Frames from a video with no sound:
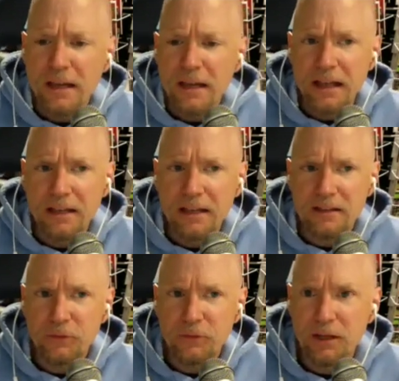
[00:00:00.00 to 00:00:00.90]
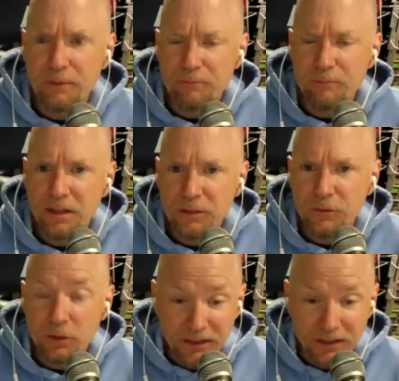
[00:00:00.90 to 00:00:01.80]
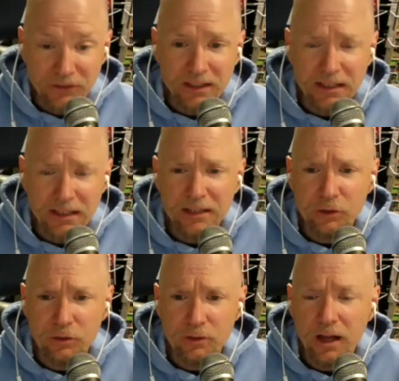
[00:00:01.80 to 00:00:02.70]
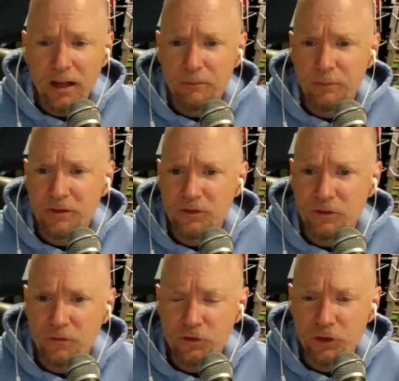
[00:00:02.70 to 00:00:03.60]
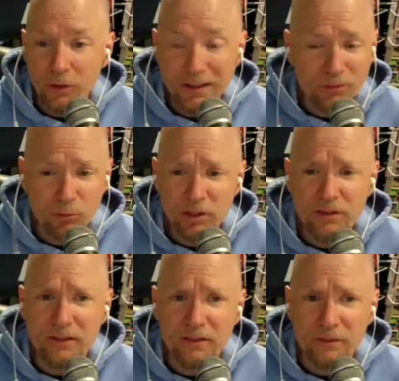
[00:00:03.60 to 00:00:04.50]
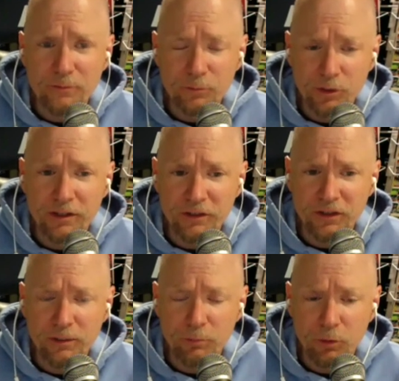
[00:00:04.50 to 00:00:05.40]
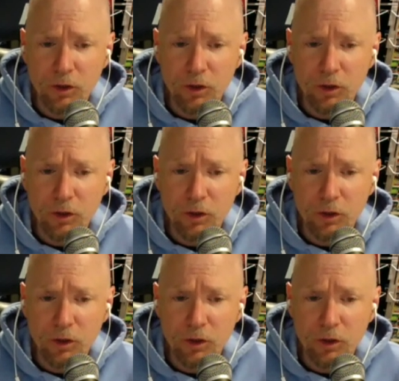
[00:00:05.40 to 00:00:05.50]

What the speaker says: And if you're listening and you're not a patron of the show, it's really really simple.